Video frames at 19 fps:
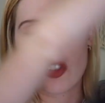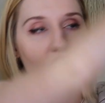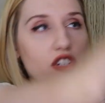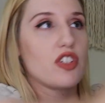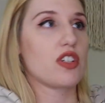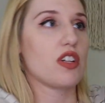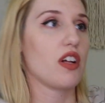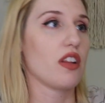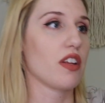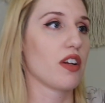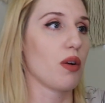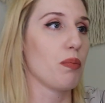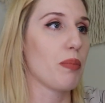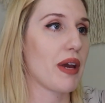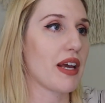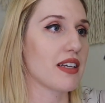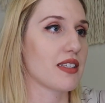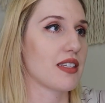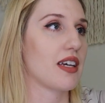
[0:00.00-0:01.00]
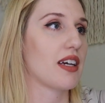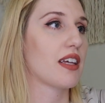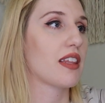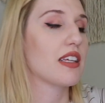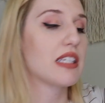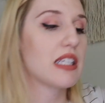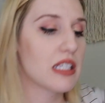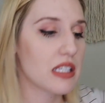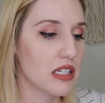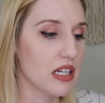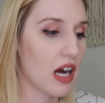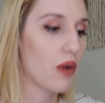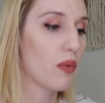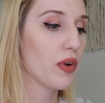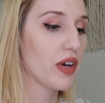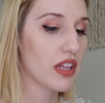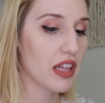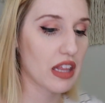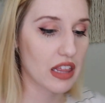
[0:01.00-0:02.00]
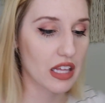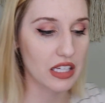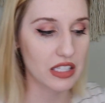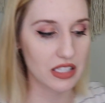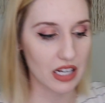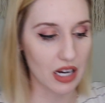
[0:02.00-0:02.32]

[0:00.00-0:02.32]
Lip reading: just a little basic. This is not one of the things